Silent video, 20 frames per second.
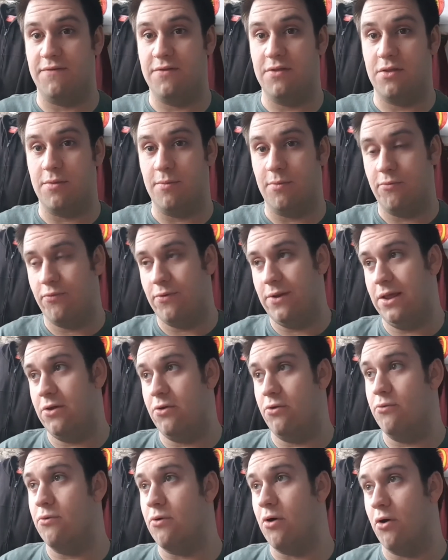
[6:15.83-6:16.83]
and some pretty
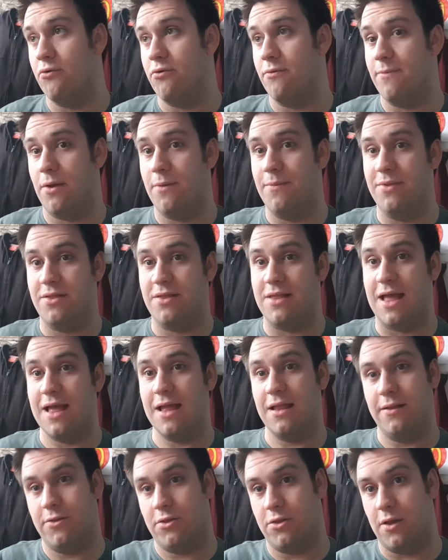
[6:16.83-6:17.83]
cool horror moments
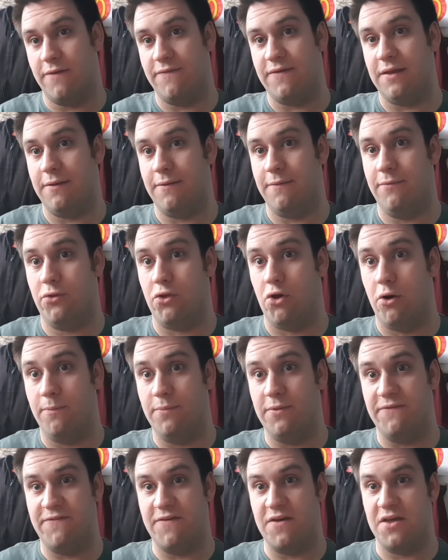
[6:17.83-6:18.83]
that I think topped
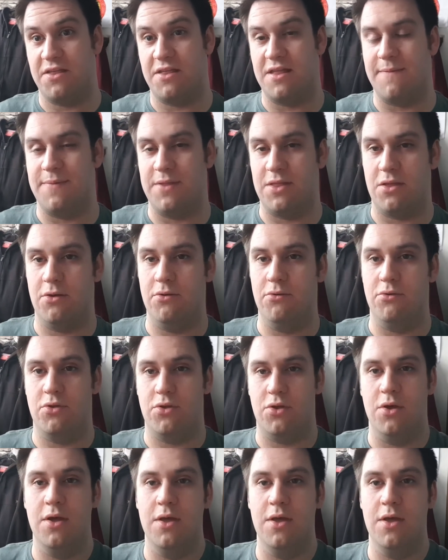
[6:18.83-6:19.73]
the first episode